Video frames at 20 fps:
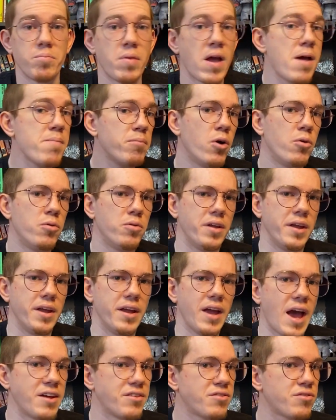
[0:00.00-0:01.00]

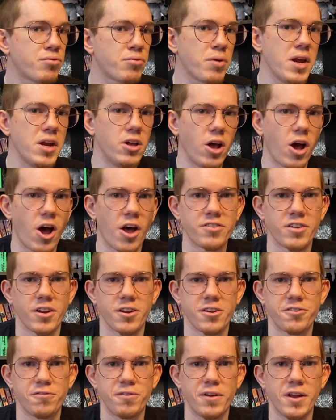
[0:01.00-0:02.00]
Hitmonlee has 3 claws
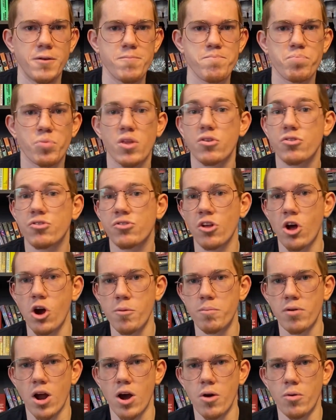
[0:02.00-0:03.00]
on his feet,
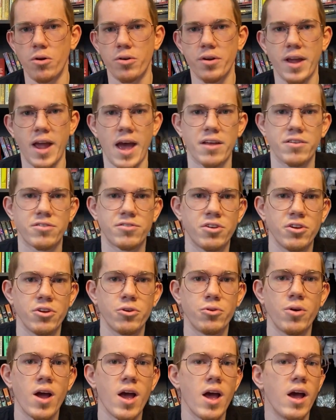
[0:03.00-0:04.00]
Slowbro only has
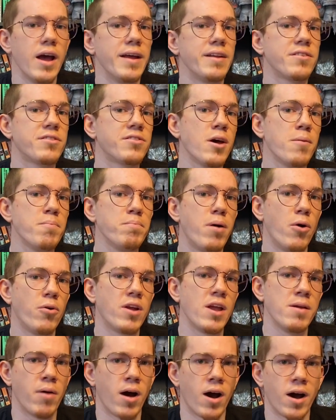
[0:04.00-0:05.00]
2, and some
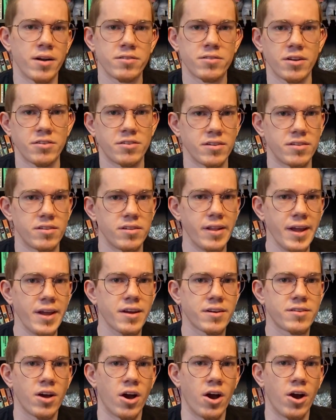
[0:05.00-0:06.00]
Pokemon, such as
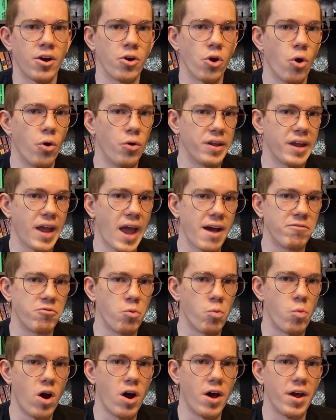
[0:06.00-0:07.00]
Lickitung, only
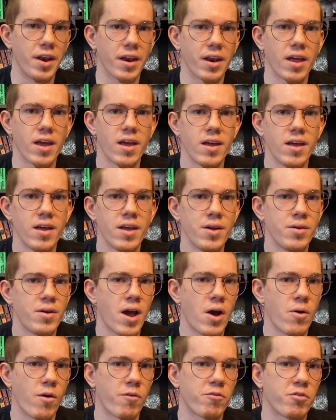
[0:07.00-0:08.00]
have 1.
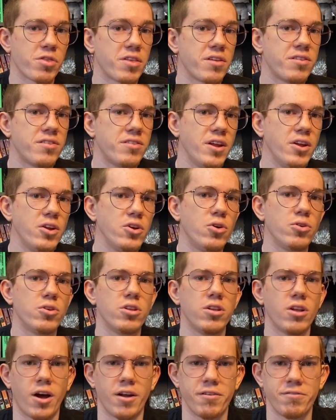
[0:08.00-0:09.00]
However, the
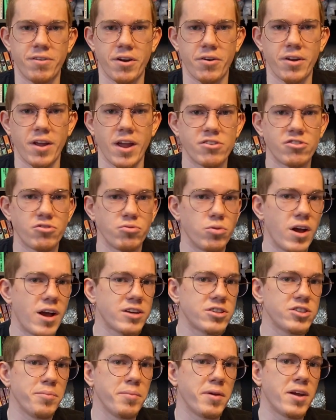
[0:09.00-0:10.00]
single-clawed variation will
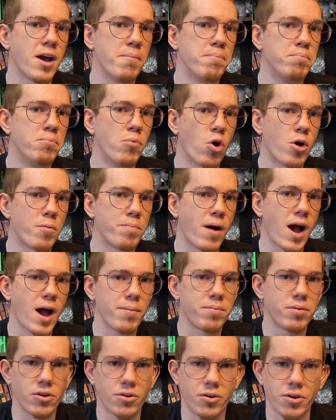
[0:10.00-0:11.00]
actually become more
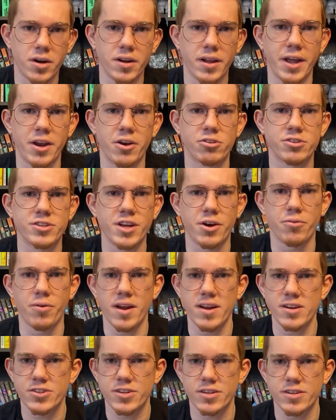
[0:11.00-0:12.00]
popular in later
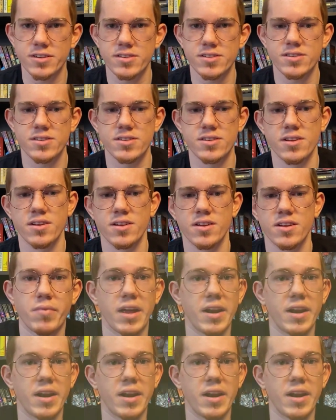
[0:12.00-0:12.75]
generations.